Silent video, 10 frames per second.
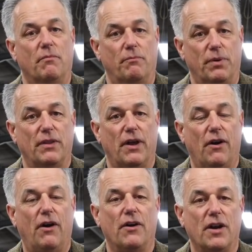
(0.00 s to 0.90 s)
But there
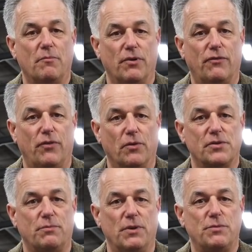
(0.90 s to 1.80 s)
are a number of
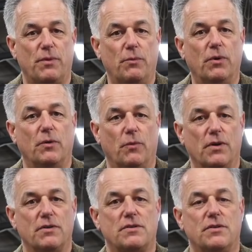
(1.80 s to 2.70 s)
faults which we wouldn't
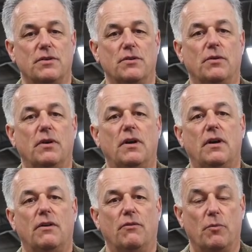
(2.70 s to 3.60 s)
want to
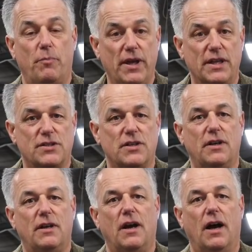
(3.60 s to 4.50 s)
repeat
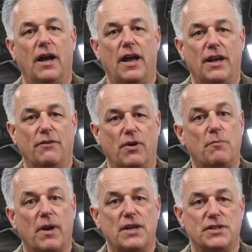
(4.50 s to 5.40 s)
in
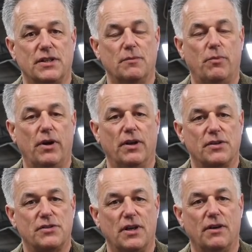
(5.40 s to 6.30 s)
replacing the boilers.
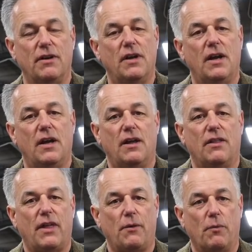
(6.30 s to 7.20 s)
So
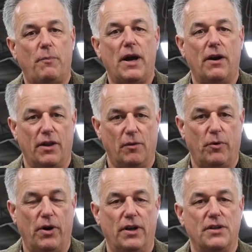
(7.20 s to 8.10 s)
they were parallel
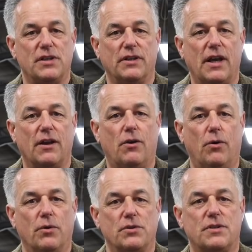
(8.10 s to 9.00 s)
boilers, and that
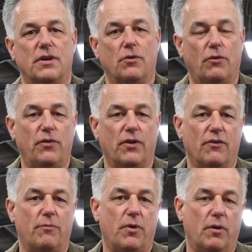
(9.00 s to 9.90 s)
caused an awful lot
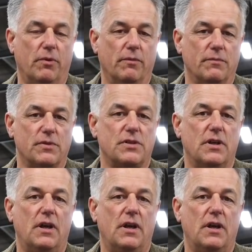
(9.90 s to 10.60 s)
of problems,